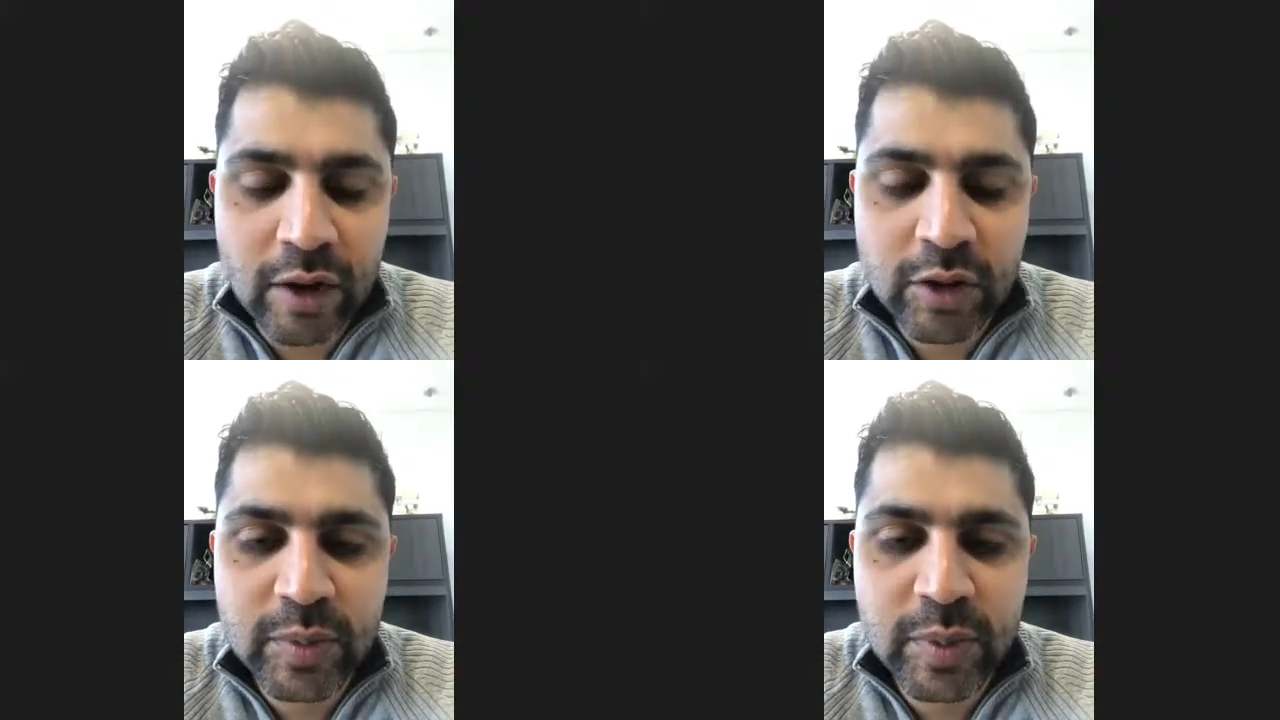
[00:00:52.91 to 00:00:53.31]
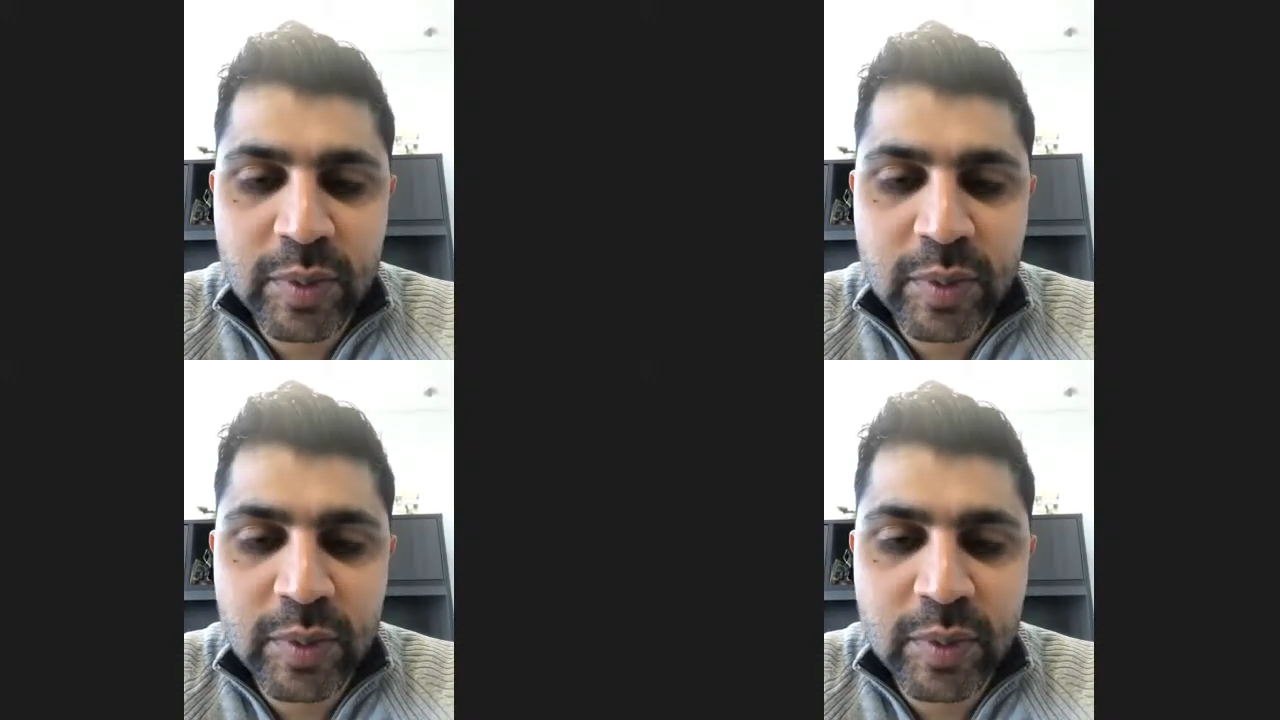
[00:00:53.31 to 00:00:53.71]
was
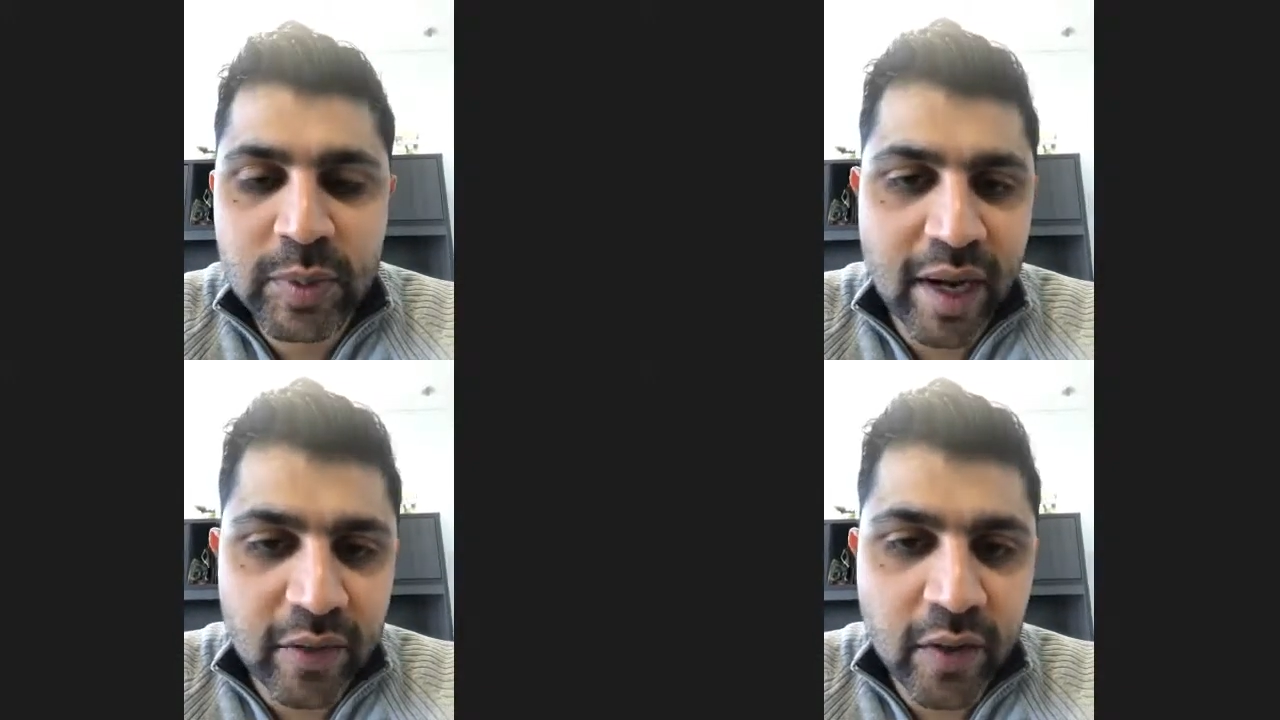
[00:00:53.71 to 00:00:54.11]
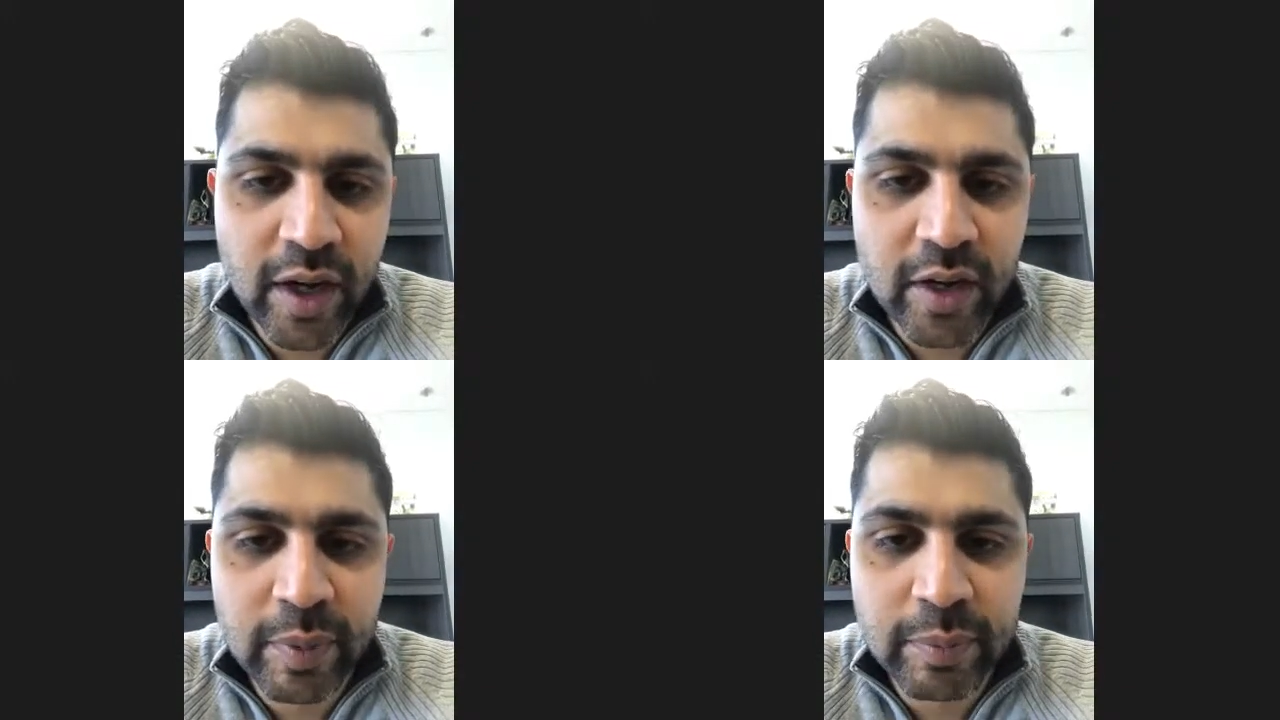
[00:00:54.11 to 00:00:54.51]
specialized, for bad
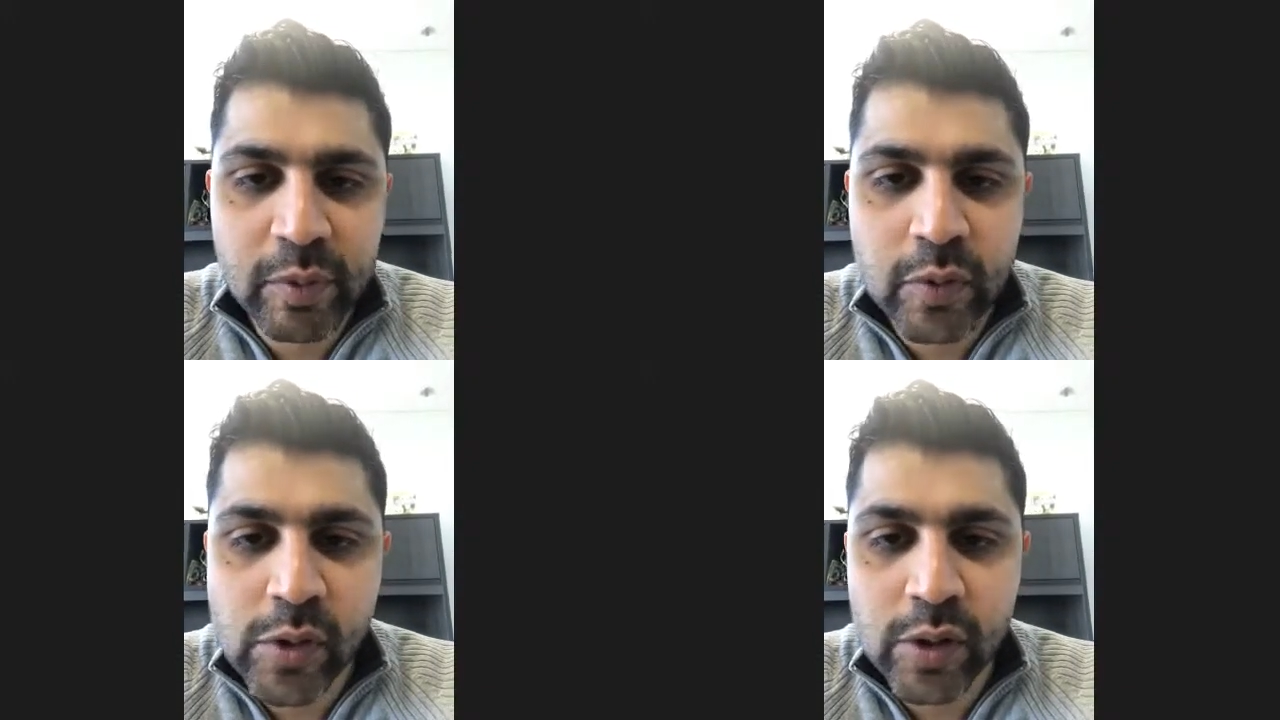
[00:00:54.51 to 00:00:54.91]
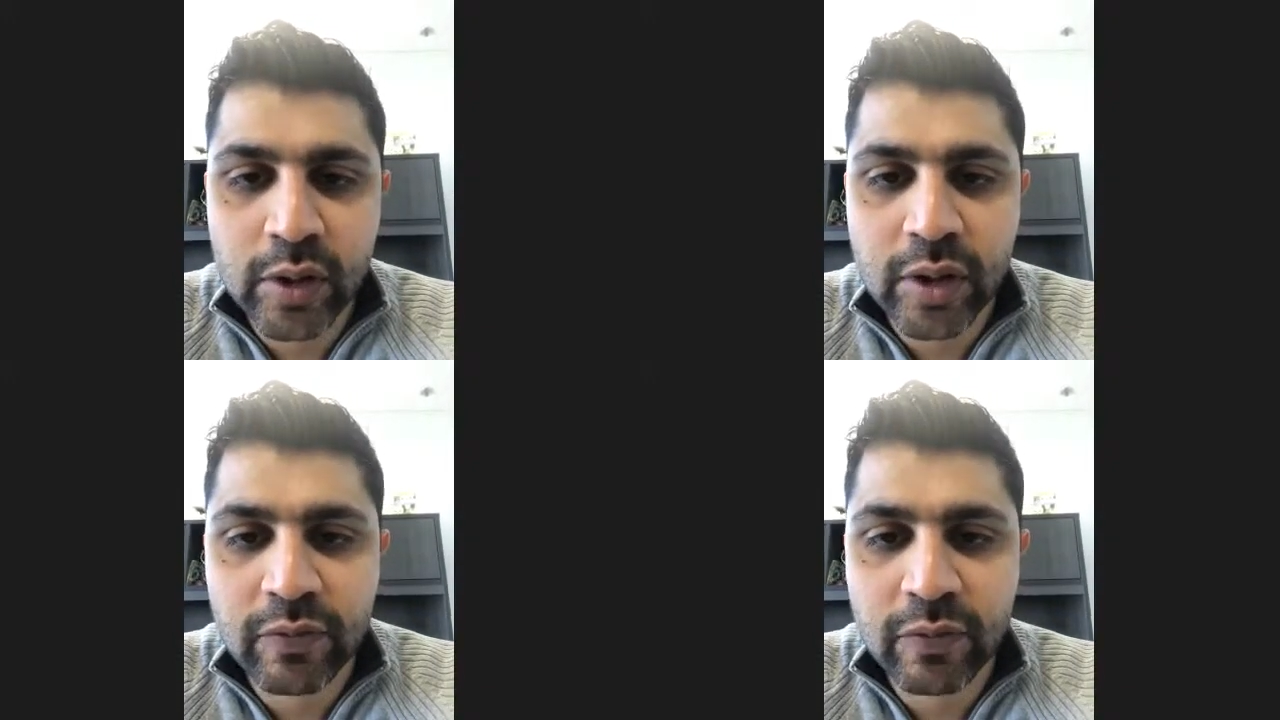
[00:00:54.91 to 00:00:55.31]
credit, people who
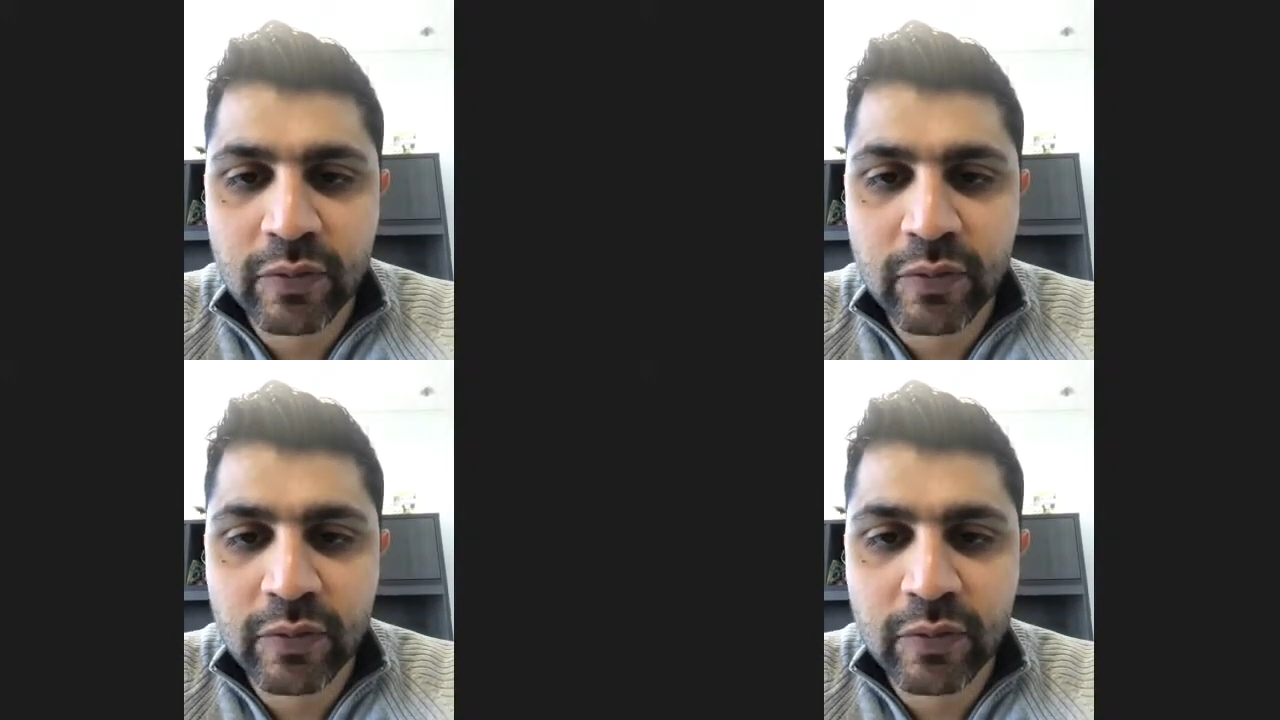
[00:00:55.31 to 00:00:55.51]
are looking